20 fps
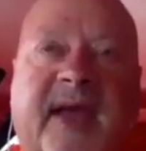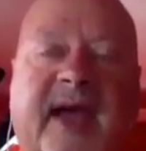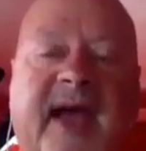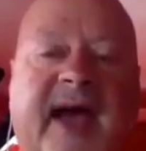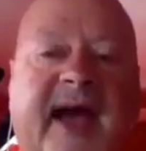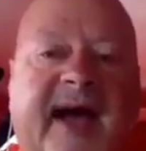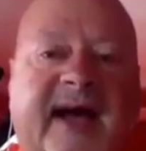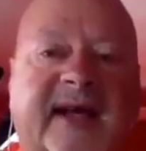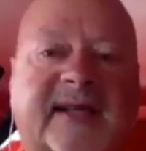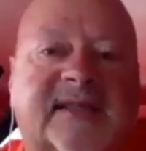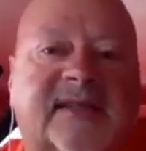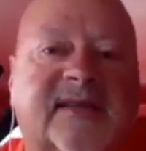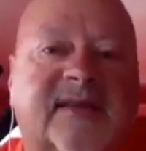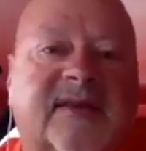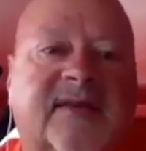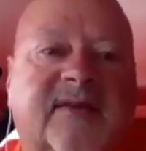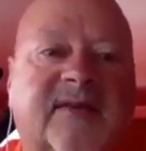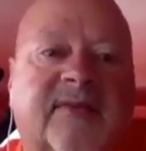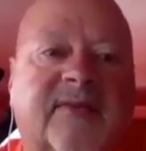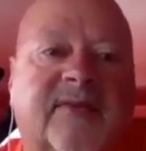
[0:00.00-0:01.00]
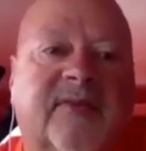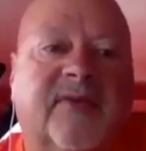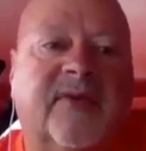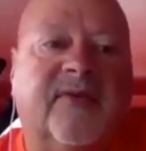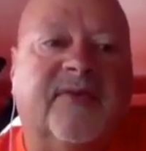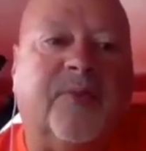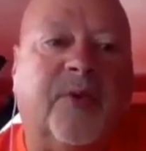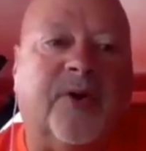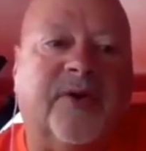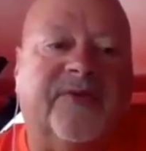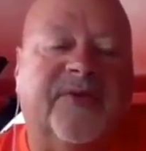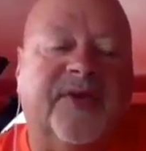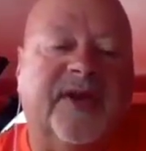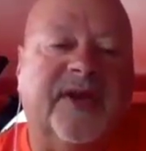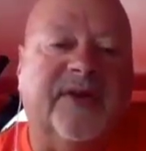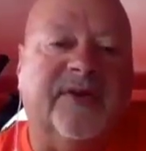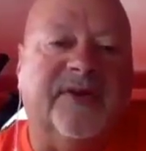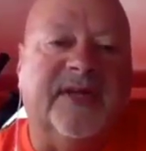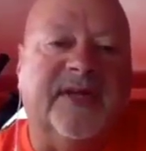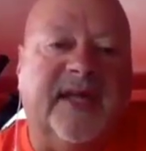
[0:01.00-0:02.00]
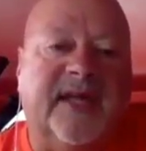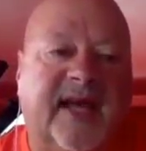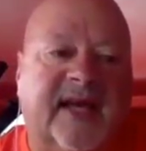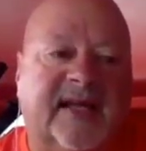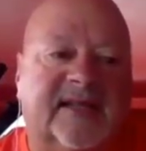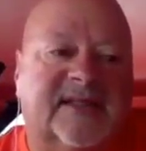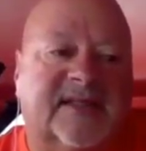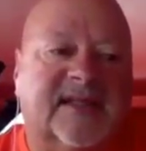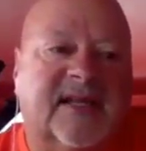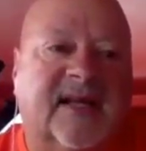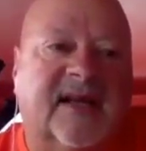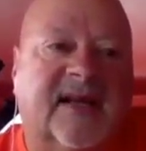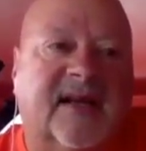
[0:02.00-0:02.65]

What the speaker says: as Porfirio Diaz